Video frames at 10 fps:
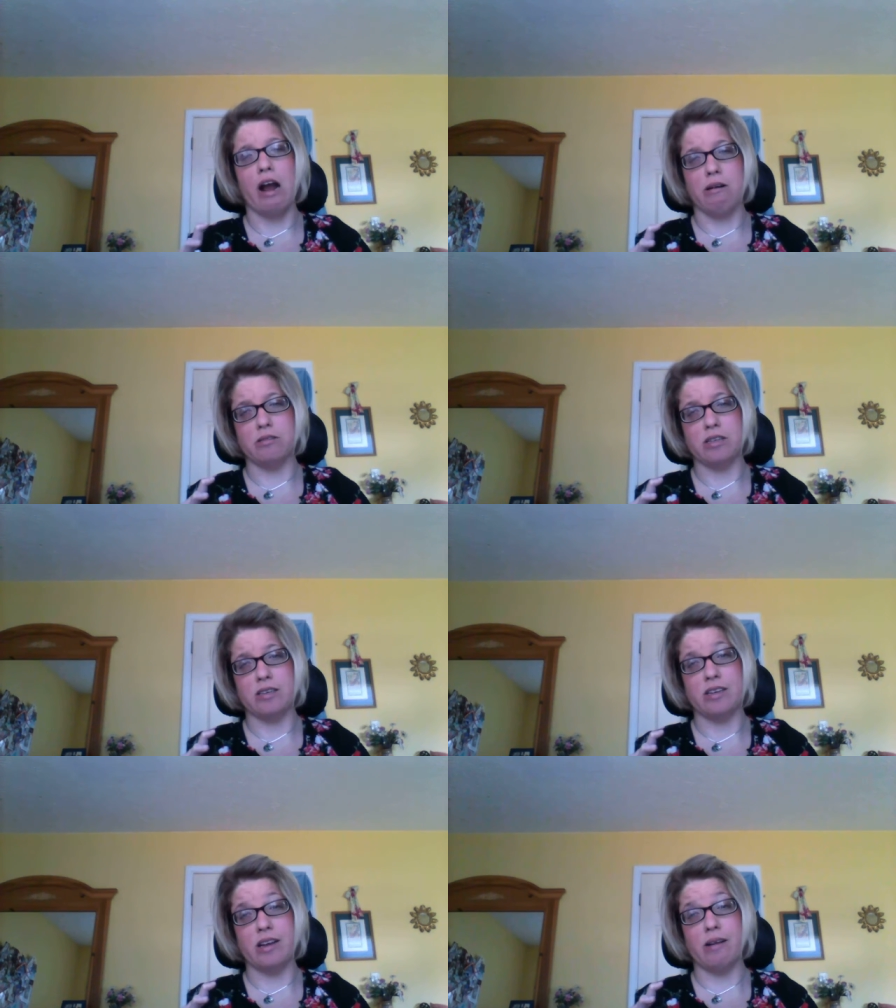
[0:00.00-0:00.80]
house
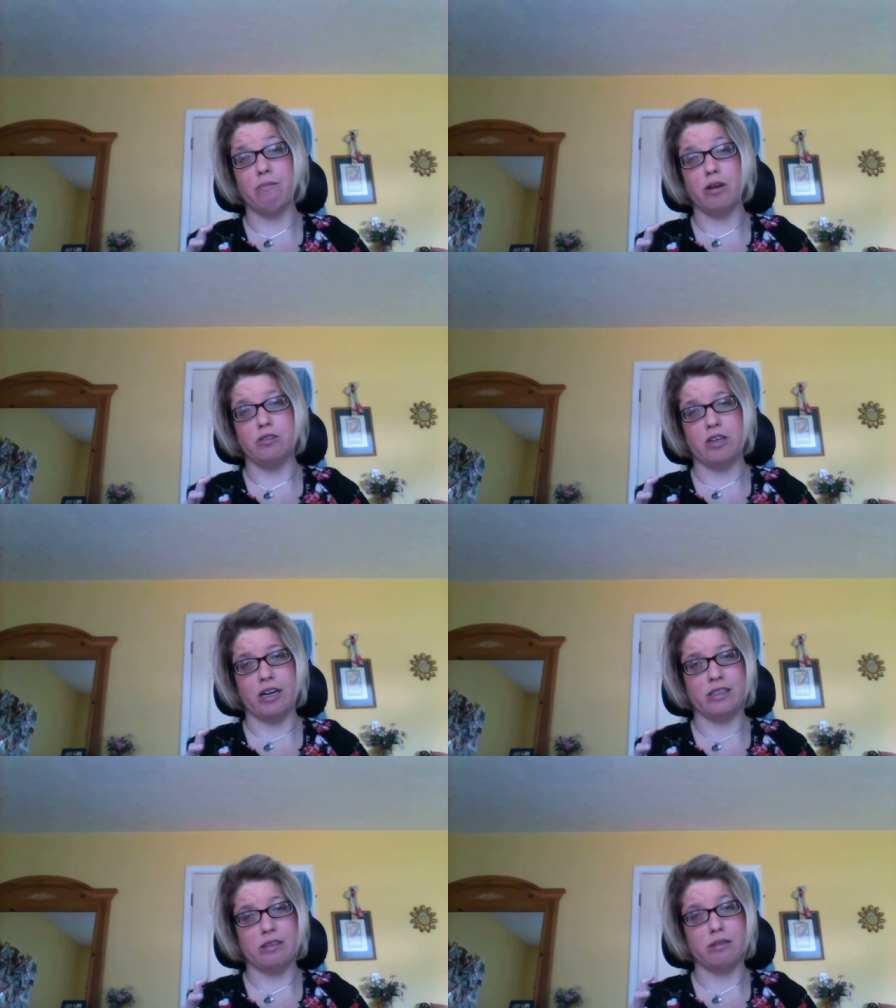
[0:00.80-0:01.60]
isn't wheelchair
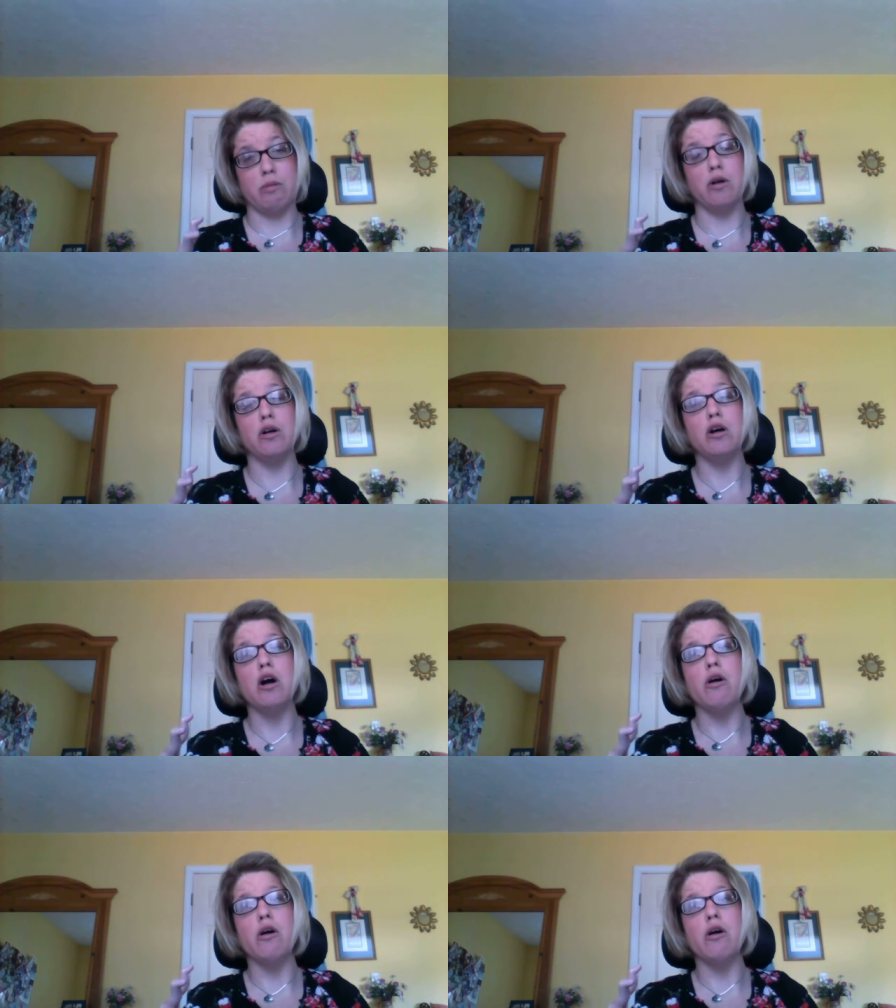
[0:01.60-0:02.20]
accessible,